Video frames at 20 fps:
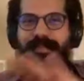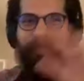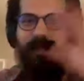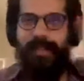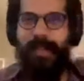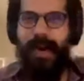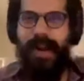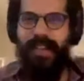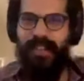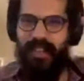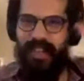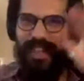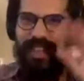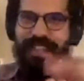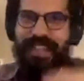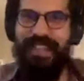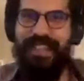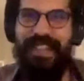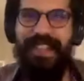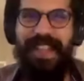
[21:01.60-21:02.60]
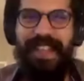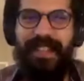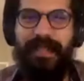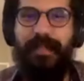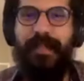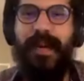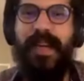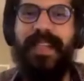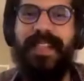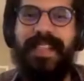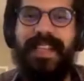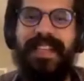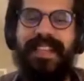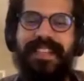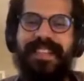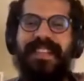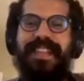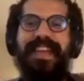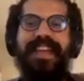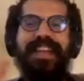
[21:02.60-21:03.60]
project that brings
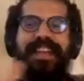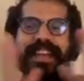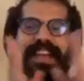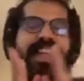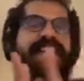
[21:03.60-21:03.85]
in like